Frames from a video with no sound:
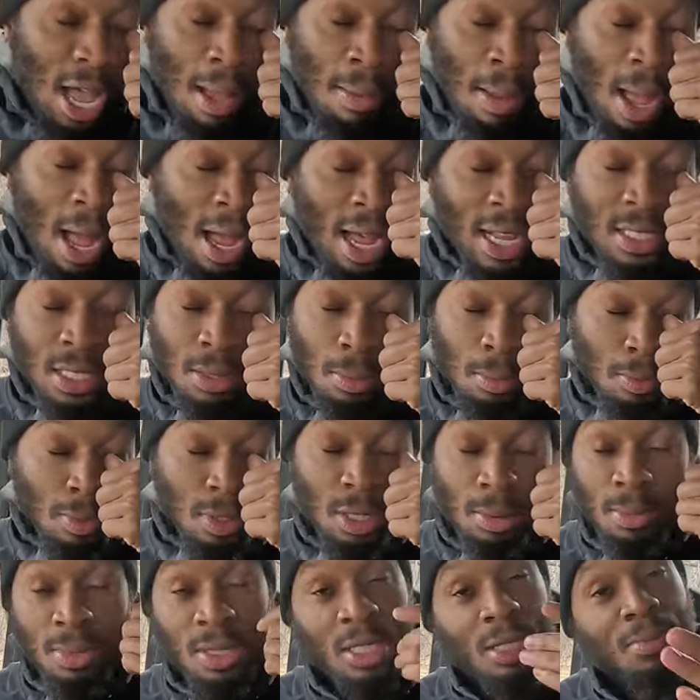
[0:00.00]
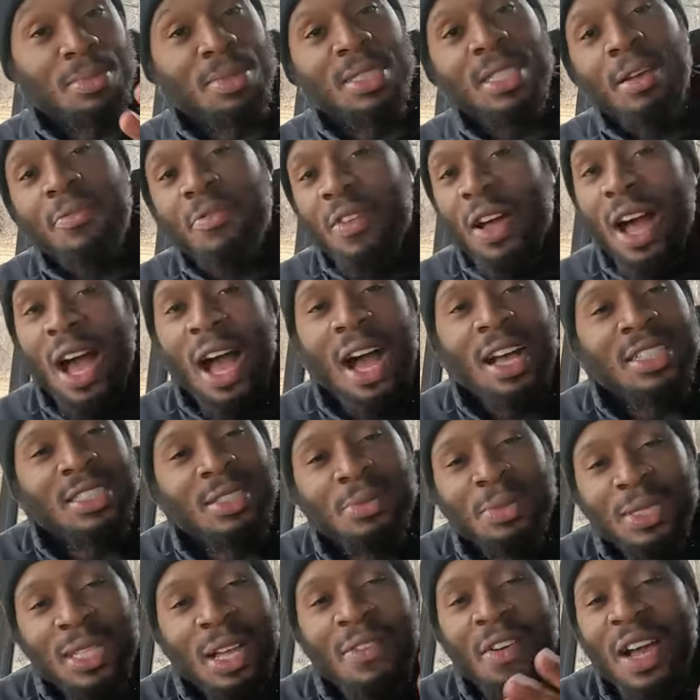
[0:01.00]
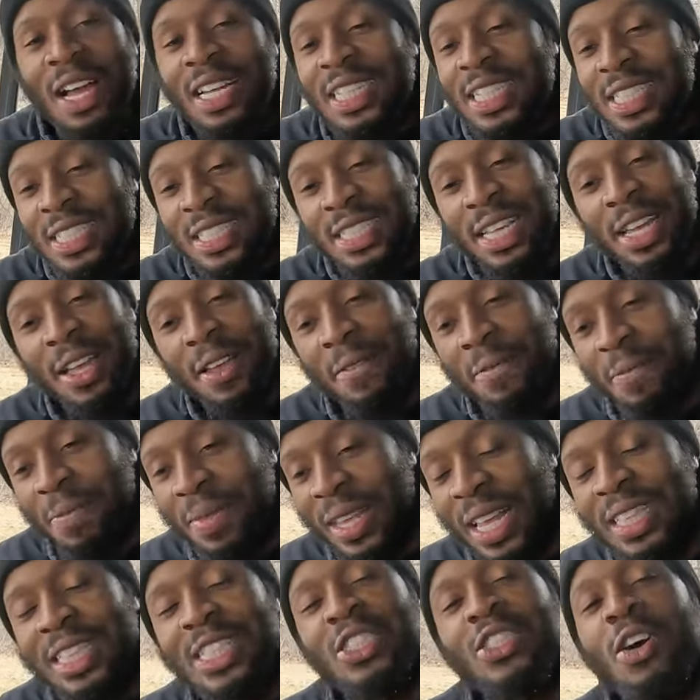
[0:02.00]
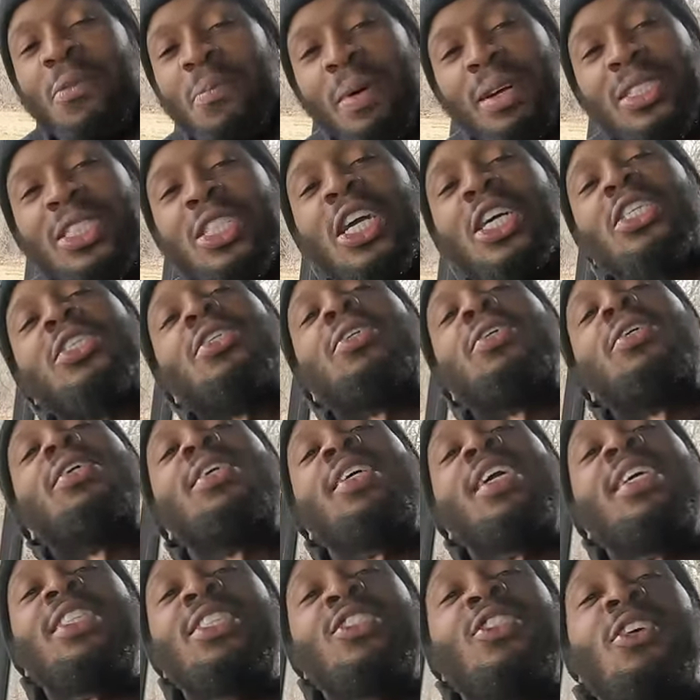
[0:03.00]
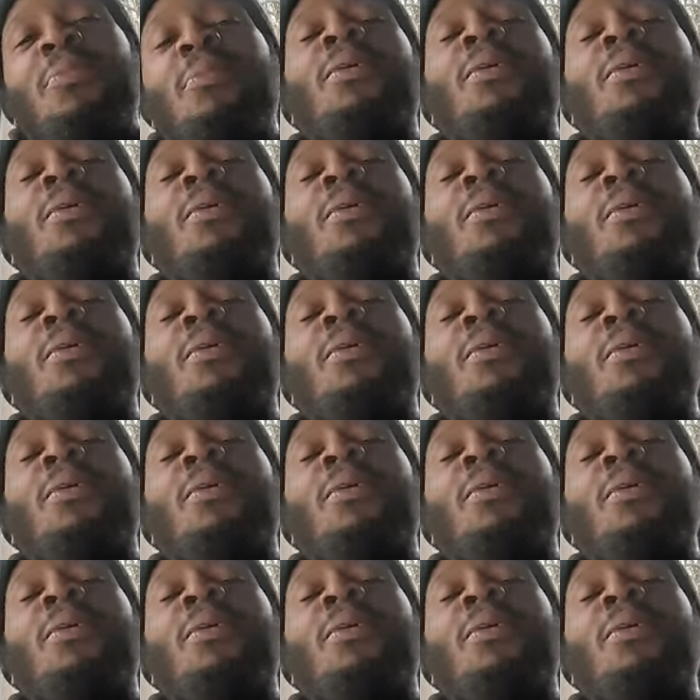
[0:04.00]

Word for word: I, I got some some some stuff some stuff I need to say. Get this off my chest. Get this